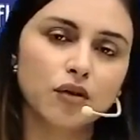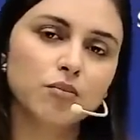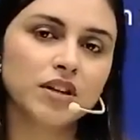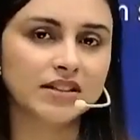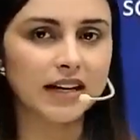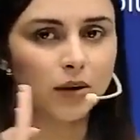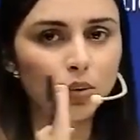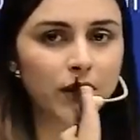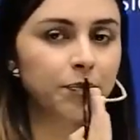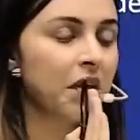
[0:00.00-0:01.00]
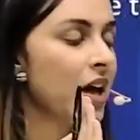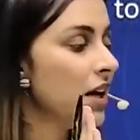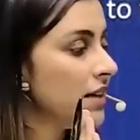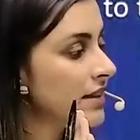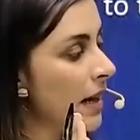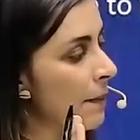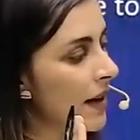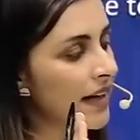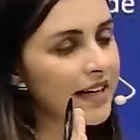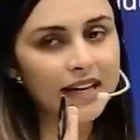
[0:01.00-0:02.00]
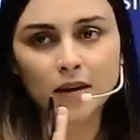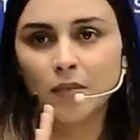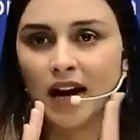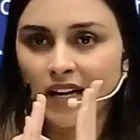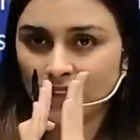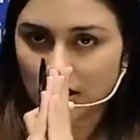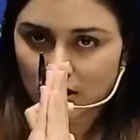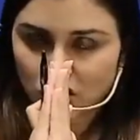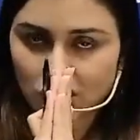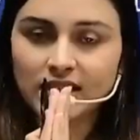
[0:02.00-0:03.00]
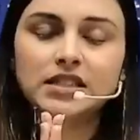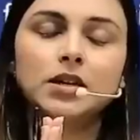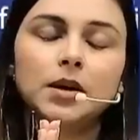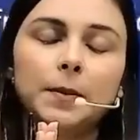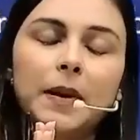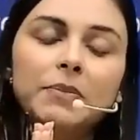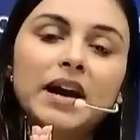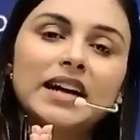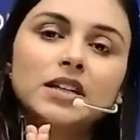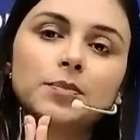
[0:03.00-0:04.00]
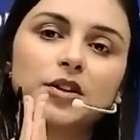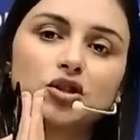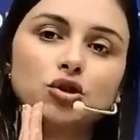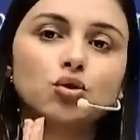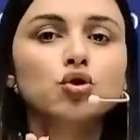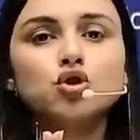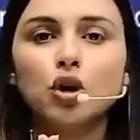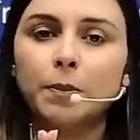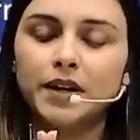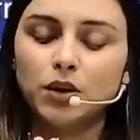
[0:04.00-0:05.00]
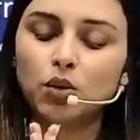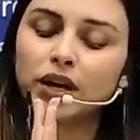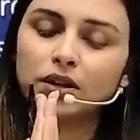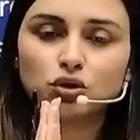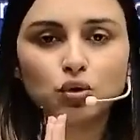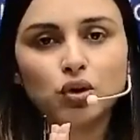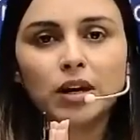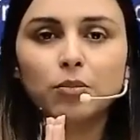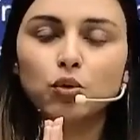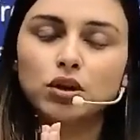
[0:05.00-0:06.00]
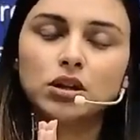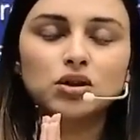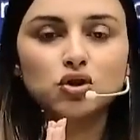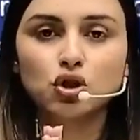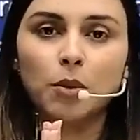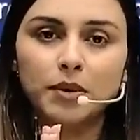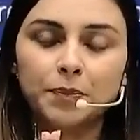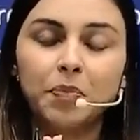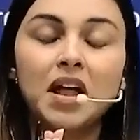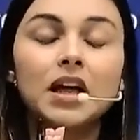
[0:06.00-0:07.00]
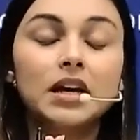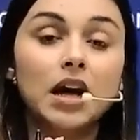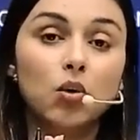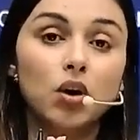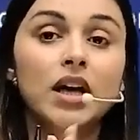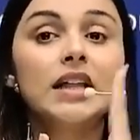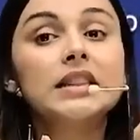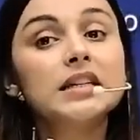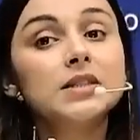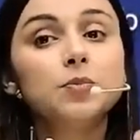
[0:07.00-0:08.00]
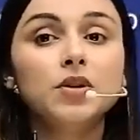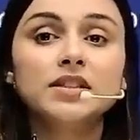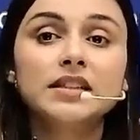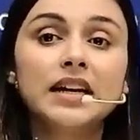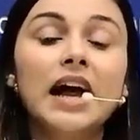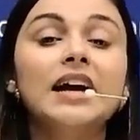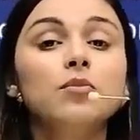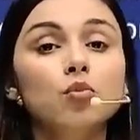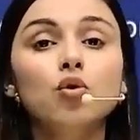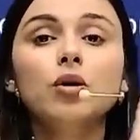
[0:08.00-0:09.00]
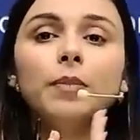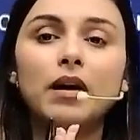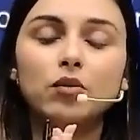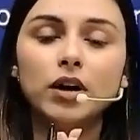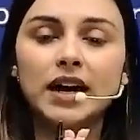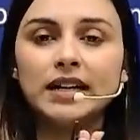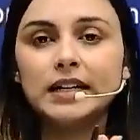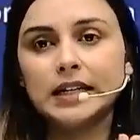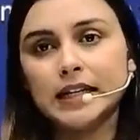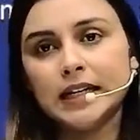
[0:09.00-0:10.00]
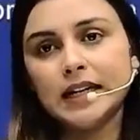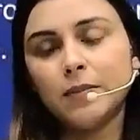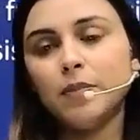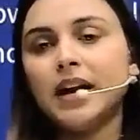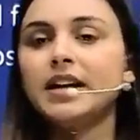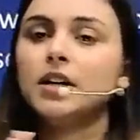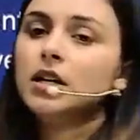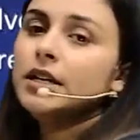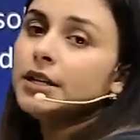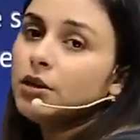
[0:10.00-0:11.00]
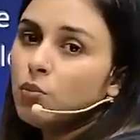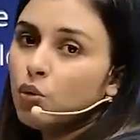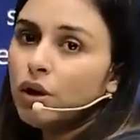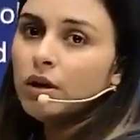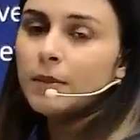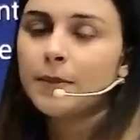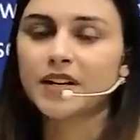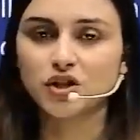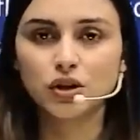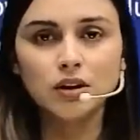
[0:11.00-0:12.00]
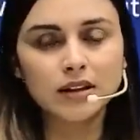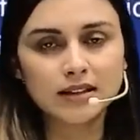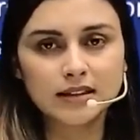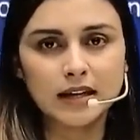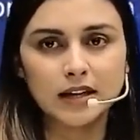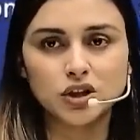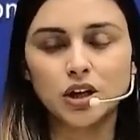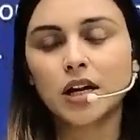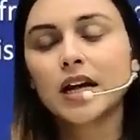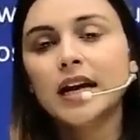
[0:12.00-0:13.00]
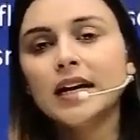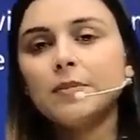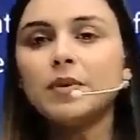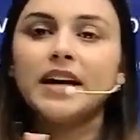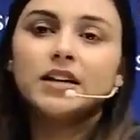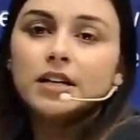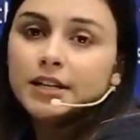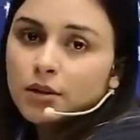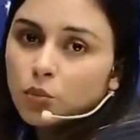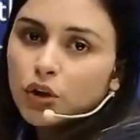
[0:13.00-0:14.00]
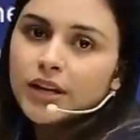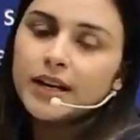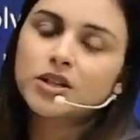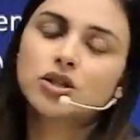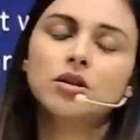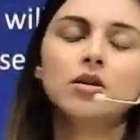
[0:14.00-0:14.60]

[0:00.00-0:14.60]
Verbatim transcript: this side. Okay. Somebody came and just applied the pressure to stop it. Okay. So they both stopped. Now, this person had more power and it applied a little more pressure this direction it applied a little more direction uh,